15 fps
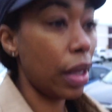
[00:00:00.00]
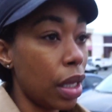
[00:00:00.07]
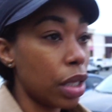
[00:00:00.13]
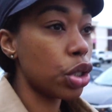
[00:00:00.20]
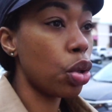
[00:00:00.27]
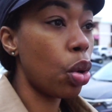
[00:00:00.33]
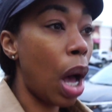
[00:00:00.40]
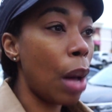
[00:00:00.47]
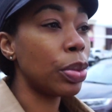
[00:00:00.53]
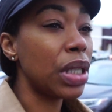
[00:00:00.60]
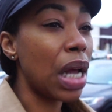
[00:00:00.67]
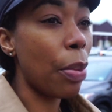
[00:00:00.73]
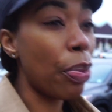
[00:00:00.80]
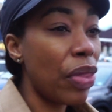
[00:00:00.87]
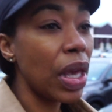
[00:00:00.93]
So
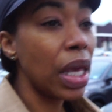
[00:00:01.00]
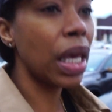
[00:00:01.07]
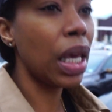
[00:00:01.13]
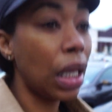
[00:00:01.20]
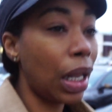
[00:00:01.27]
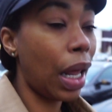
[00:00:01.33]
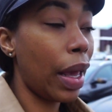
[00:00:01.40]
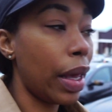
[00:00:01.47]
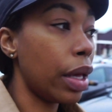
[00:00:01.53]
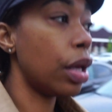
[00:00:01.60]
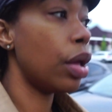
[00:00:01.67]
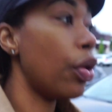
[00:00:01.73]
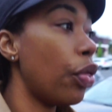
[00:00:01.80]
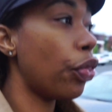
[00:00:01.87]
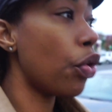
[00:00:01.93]
I'm thinking like
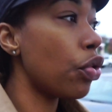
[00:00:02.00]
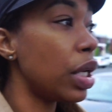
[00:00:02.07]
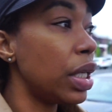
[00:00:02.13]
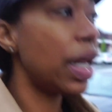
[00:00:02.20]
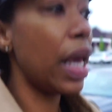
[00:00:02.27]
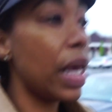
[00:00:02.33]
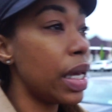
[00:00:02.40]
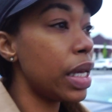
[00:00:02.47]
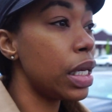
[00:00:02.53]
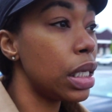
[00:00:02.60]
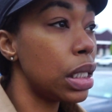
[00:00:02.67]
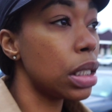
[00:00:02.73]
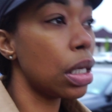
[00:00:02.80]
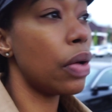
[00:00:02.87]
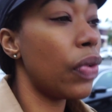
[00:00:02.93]
30
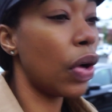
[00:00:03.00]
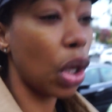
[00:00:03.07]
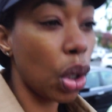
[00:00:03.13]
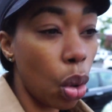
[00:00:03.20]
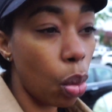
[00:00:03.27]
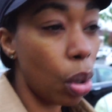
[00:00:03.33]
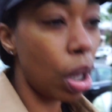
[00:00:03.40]
days of a glow